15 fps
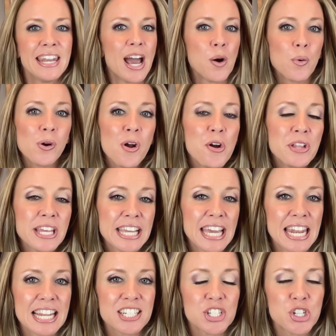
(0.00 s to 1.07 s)
Now, we're only
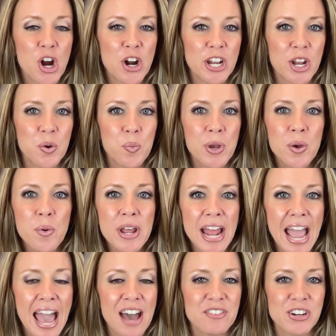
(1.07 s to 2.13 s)
getting started. We want to
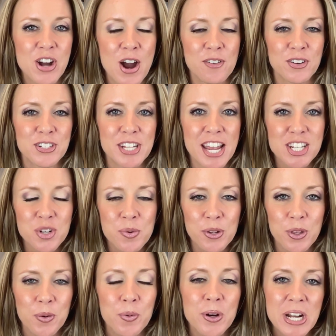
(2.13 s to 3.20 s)
have a conversation with
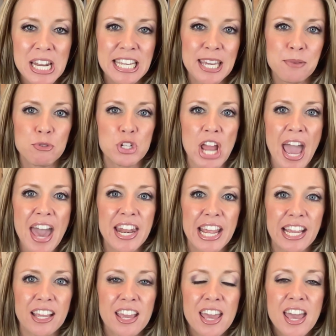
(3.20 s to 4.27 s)
her. We're going to keep
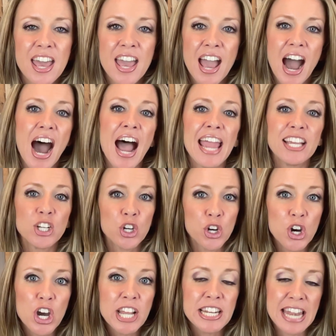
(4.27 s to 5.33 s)
chatting. I
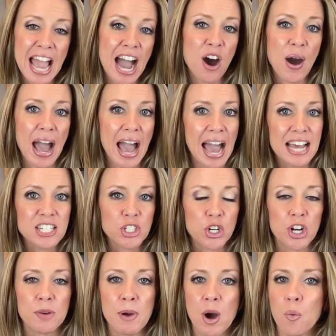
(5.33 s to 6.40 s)
could now ask
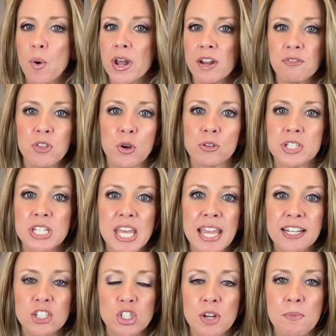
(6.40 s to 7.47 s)
her about one of those
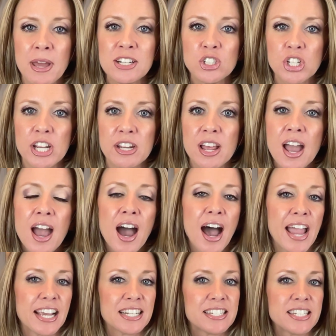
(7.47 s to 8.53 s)
things she mentioned.
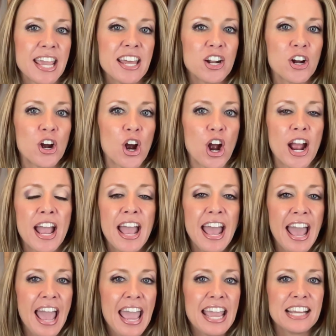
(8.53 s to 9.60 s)
I could say to her,
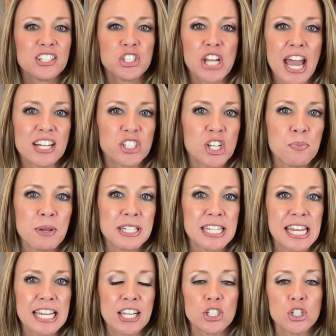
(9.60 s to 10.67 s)
Hey,
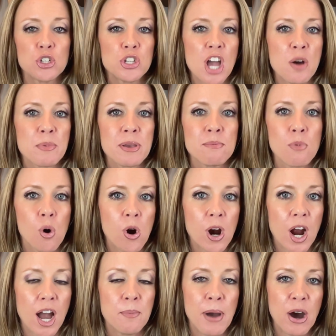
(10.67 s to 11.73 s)
ChatGPT, could you tell me
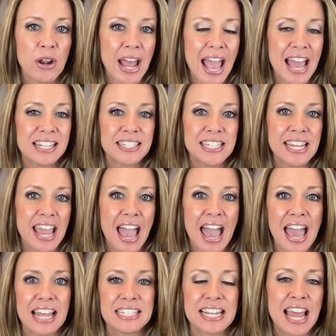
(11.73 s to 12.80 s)
more about Etsy
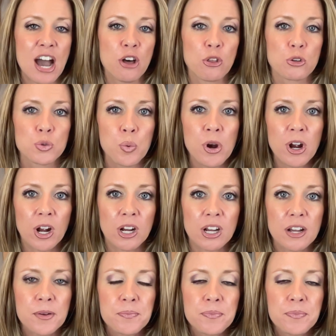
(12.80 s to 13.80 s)
ads and how those work?